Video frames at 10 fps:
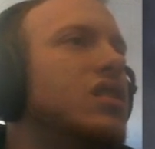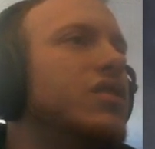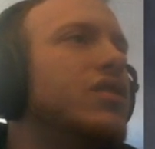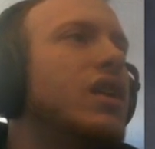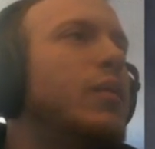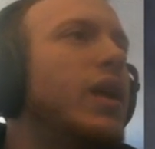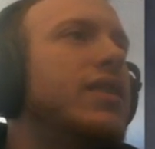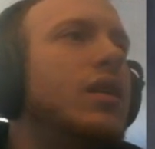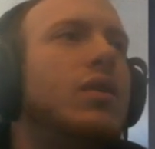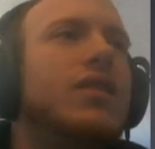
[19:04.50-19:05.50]
So yeah, I mean, I
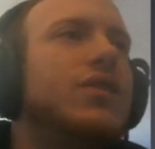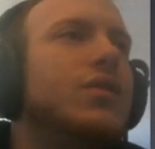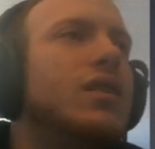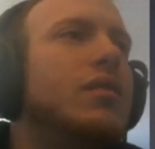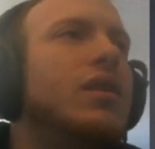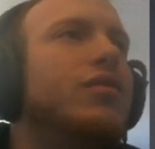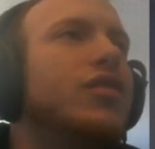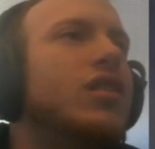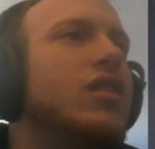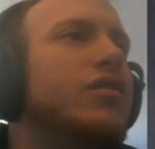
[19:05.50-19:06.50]
think we just, I mean,
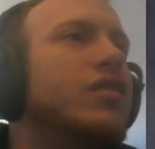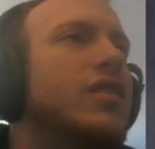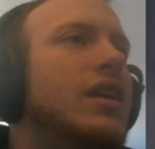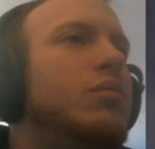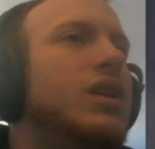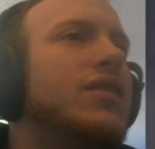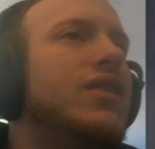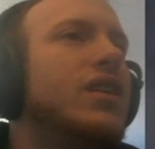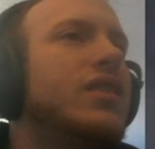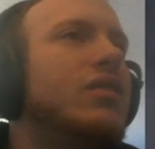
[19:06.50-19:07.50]
for 10 bigs
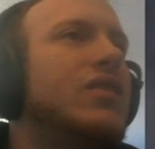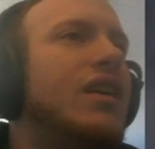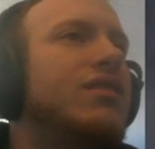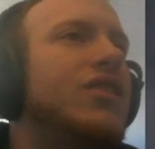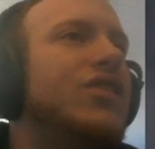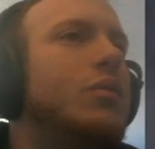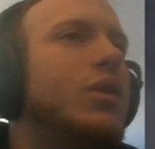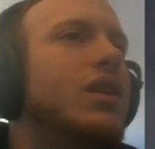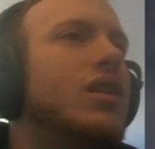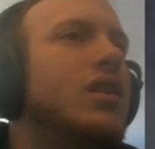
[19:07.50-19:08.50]
here, I think we just have to ship
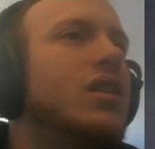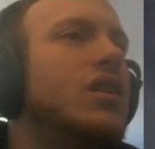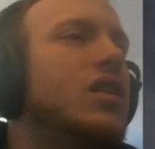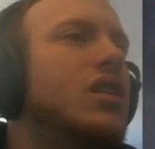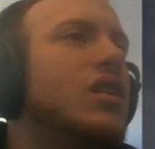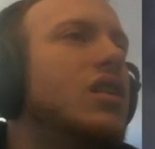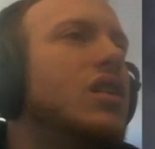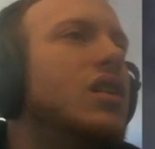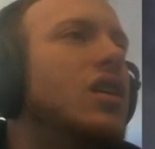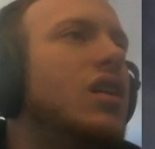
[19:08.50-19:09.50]
it.
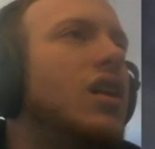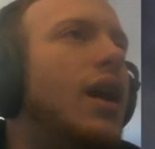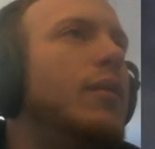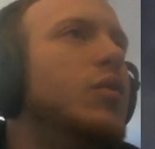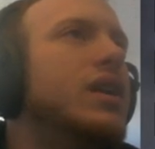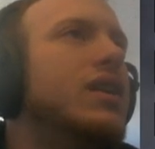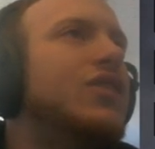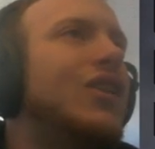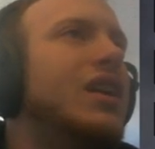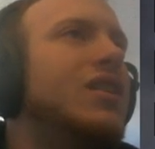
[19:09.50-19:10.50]
I mean, we could
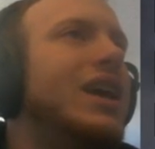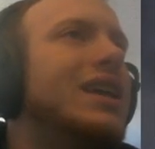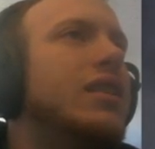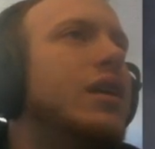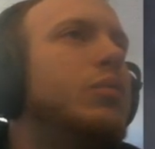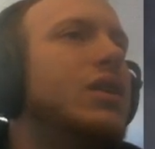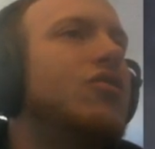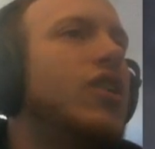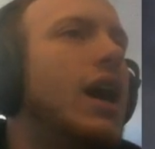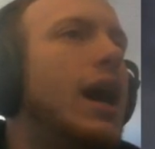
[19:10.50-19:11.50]
try to, like, limp and
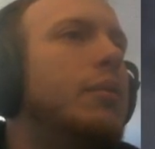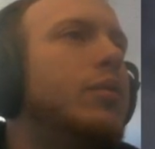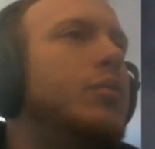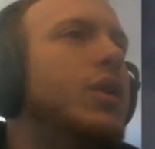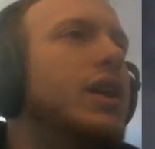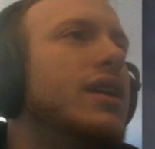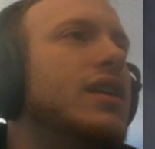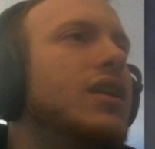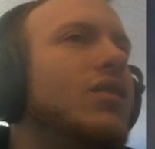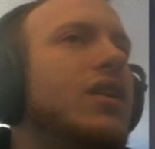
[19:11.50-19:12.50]
trap, but I
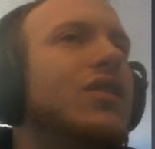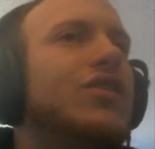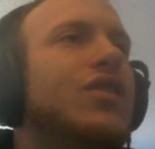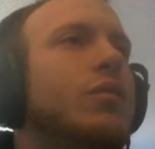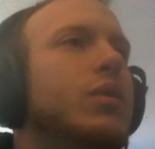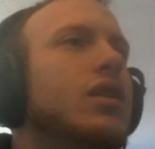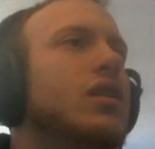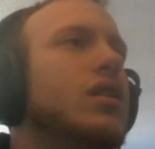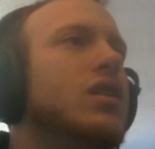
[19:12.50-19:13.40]
think I'd rather just ship it.